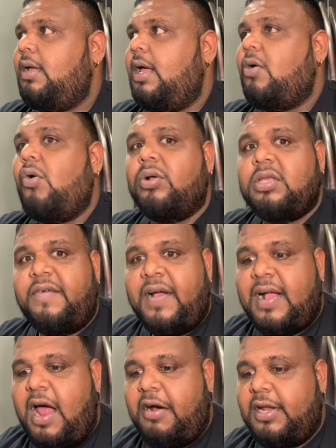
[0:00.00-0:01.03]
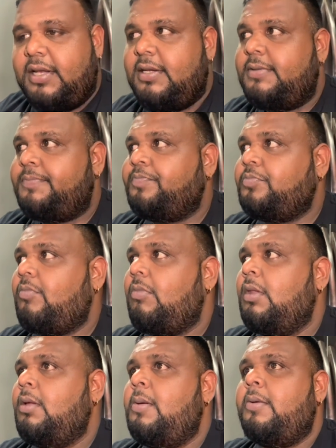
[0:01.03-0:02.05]
A quarter of a carrot.
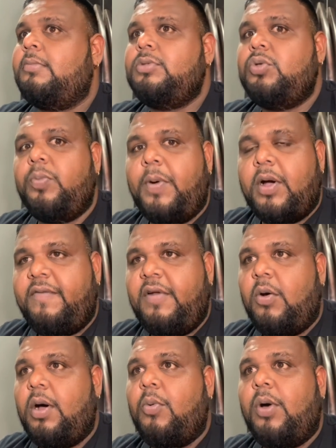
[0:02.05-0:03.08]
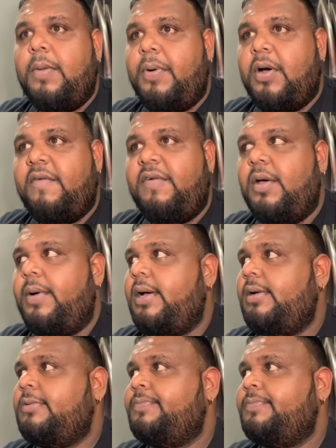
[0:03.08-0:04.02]
Two pound of flour, one pound of flour.